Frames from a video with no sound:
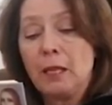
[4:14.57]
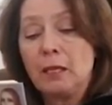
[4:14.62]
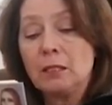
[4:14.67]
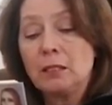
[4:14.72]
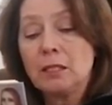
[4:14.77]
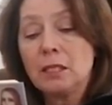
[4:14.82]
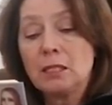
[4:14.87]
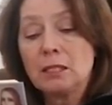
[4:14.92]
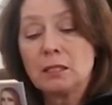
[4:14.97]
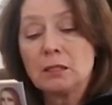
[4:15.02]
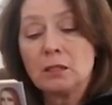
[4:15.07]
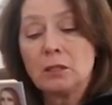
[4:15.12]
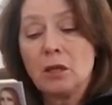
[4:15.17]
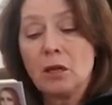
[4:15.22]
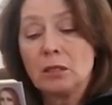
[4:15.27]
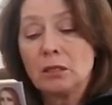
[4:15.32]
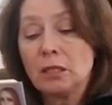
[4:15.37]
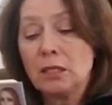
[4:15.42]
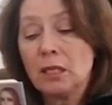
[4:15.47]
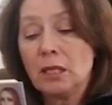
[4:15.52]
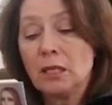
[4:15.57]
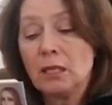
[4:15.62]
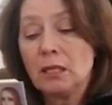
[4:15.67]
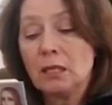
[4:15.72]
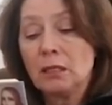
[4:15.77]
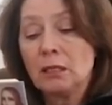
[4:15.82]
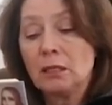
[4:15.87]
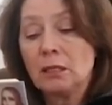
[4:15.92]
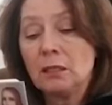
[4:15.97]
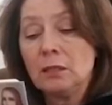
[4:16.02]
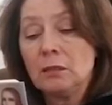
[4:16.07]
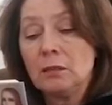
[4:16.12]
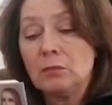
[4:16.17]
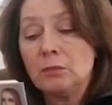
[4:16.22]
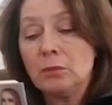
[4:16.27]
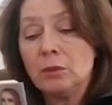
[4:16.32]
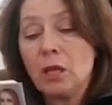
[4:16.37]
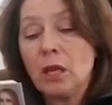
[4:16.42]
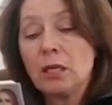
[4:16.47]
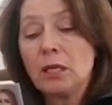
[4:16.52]
Dust clogged the air,
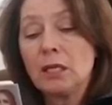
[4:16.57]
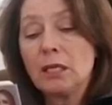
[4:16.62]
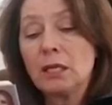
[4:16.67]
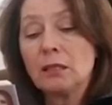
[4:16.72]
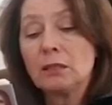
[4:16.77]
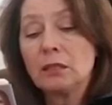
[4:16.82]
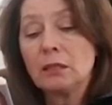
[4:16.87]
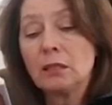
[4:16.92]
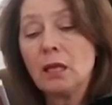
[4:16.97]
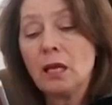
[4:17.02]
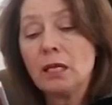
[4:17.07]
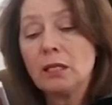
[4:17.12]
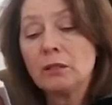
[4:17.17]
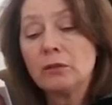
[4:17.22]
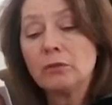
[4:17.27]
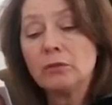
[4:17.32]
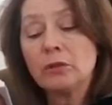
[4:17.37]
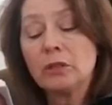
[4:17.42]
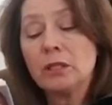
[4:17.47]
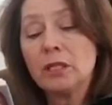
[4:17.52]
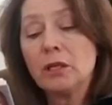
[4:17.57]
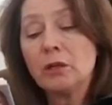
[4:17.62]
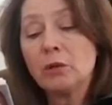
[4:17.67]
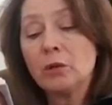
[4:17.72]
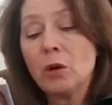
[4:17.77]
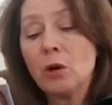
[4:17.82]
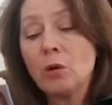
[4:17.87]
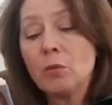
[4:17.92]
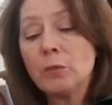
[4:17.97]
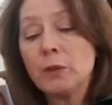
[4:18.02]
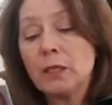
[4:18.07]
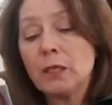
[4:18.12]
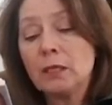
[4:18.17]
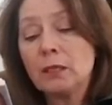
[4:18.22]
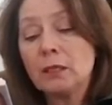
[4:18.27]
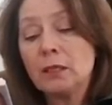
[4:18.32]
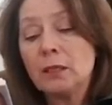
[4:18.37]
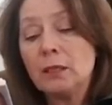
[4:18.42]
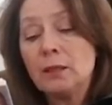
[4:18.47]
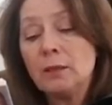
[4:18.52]
blocking out the light through the narrow
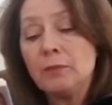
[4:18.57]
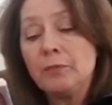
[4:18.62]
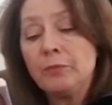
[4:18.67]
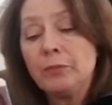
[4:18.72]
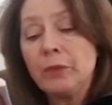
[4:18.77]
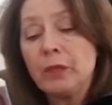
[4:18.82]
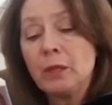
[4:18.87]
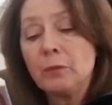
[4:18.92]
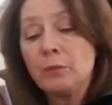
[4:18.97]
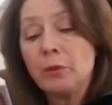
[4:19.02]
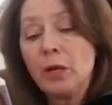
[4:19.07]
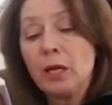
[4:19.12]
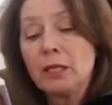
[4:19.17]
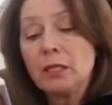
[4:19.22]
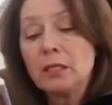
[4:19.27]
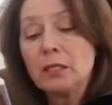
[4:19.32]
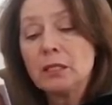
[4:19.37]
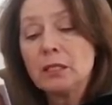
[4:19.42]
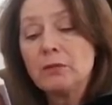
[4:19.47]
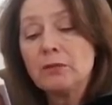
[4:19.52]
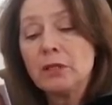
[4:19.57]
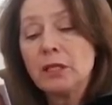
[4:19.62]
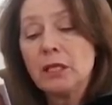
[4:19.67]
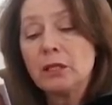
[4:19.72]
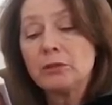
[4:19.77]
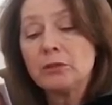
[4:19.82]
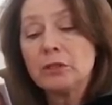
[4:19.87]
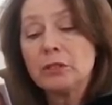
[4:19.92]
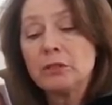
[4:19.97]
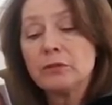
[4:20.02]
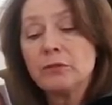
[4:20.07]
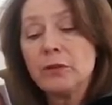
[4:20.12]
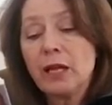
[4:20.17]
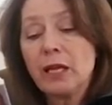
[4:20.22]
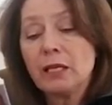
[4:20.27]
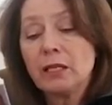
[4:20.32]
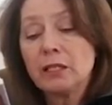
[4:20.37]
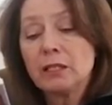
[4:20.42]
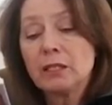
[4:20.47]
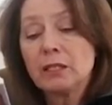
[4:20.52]
opening. The brightness of the entrance
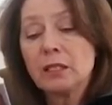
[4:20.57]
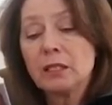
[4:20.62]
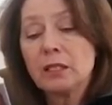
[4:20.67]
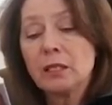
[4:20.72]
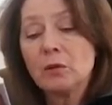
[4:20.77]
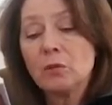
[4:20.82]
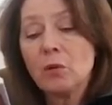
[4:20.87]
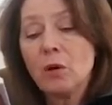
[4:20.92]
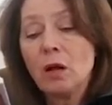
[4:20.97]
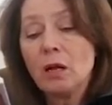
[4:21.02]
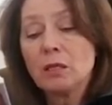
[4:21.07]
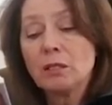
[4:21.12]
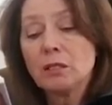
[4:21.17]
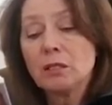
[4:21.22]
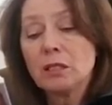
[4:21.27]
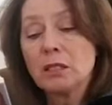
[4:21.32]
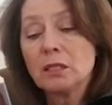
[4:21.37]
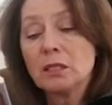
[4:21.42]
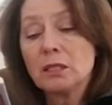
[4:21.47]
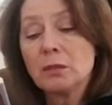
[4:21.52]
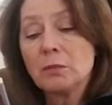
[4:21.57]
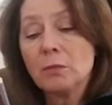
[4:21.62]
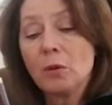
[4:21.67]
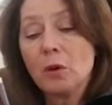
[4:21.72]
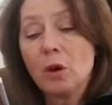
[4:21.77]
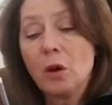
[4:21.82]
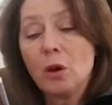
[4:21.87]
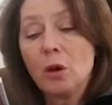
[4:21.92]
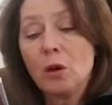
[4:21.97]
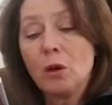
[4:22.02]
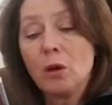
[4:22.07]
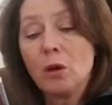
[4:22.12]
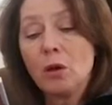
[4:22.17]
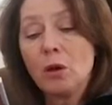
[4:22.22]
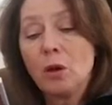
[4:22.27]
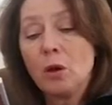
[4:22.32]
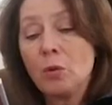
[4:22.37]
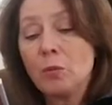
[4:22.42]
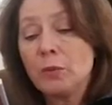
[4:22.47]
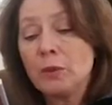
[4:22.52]
vanished, and they watched as the
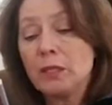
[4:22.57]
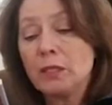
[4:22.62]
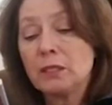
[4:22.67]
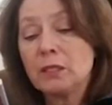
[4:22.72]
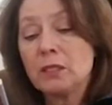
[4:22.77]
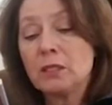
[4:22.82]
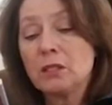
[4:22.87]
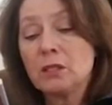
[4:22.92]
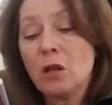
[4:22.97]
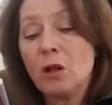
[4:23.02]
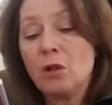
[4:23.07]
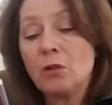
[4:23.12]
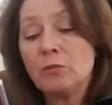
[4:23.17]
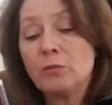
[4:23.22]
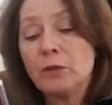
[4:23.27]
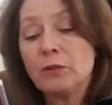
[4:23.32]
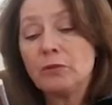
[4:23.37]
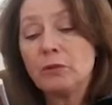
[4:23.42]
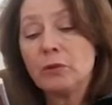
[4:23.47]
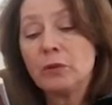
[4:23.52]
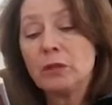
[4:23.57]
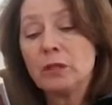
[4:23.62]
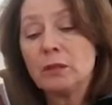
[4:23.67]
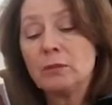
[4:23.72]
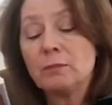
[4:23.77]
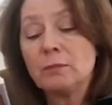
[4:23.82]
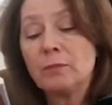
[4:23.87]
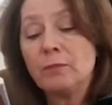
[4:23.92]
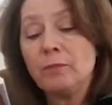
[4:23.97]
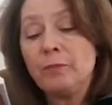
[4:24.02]
opening dissolved before them.